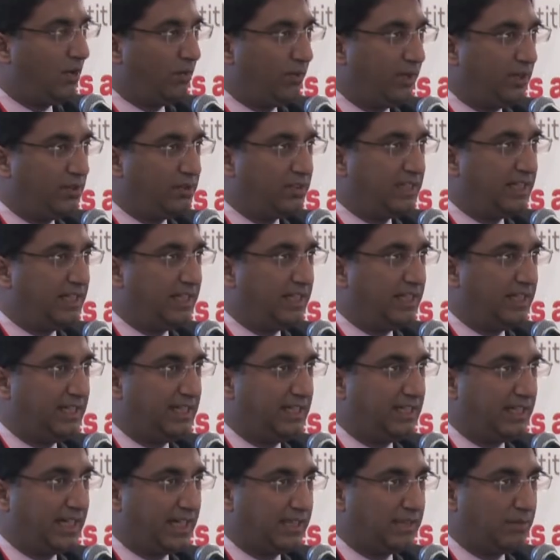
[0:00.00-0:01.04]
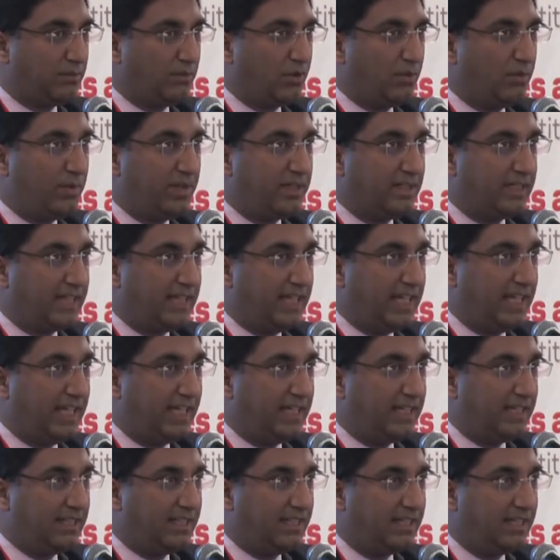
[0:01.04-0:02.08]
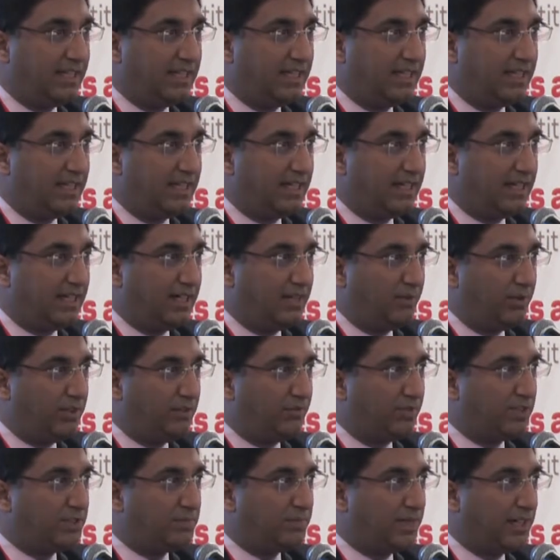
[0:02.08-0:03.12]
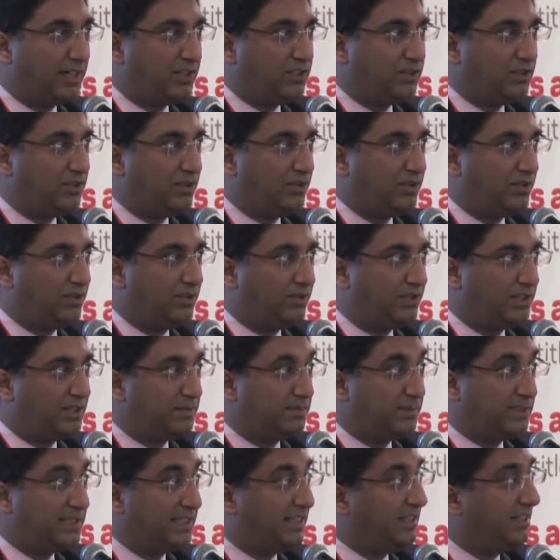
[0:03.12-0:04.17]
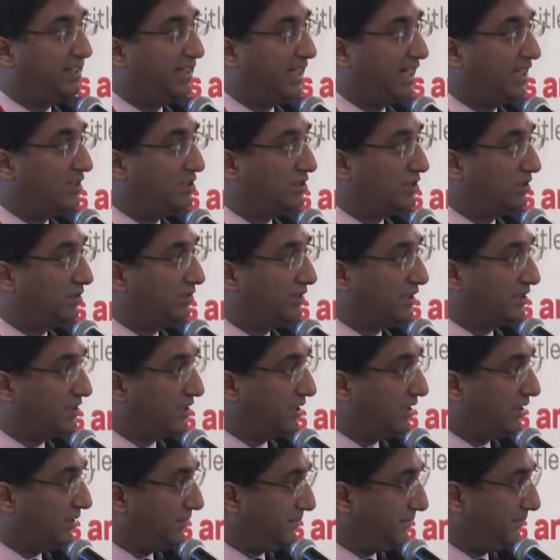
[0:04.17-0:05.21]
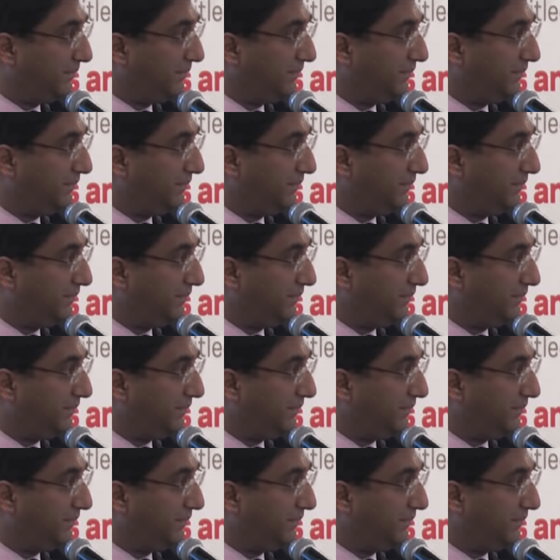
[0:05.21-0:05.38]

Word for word: We're looking in, at the moment in, uh, with respect to this particular case of Qatar